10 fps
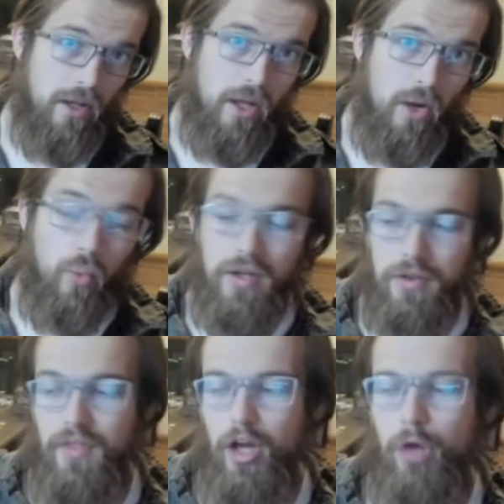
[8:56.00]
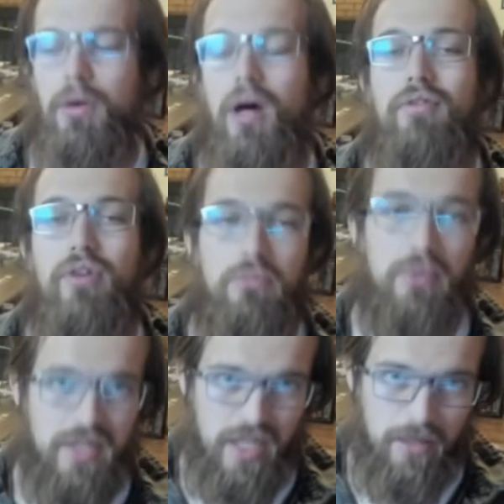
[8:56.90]
with the help of a
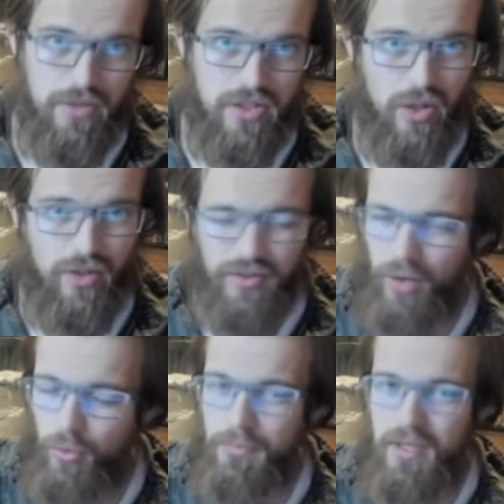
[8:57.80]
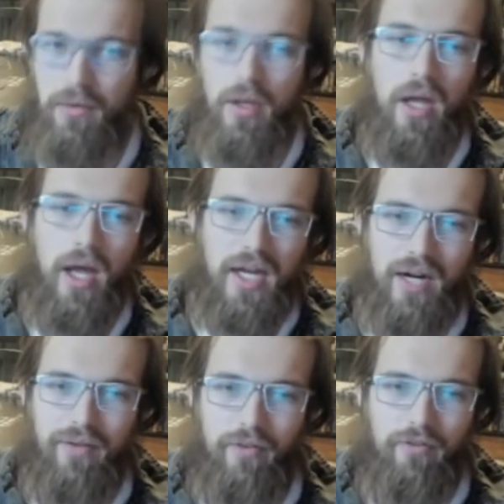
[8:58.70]
redeemed. So I thought that would be a
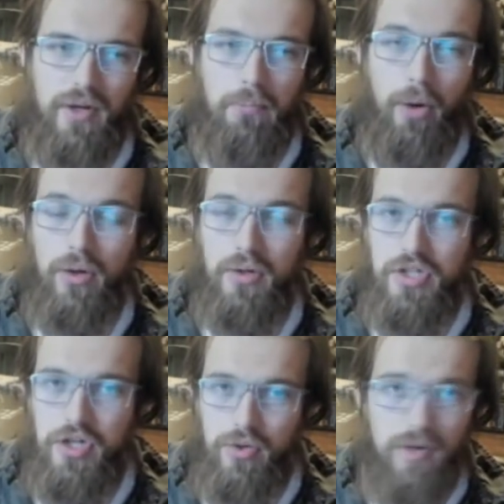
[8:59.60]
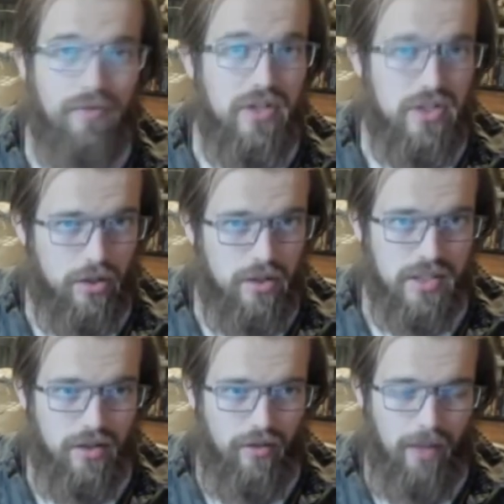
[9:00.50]
kind of a fun part 2 if this turns
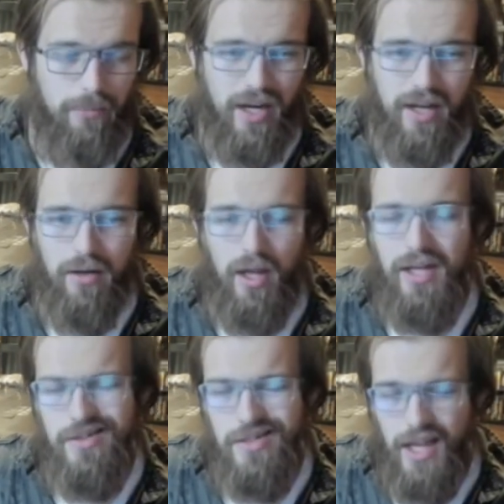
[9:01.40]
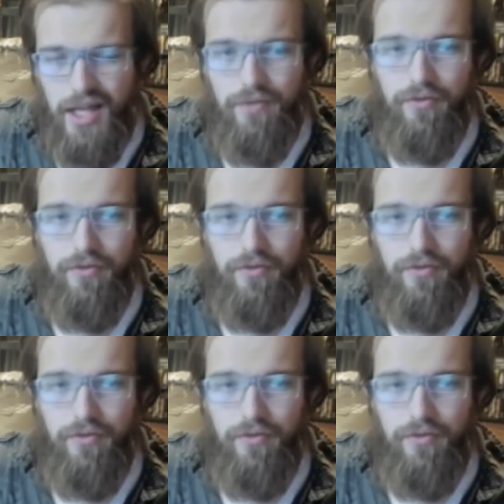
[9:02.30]
into that. But I intend for the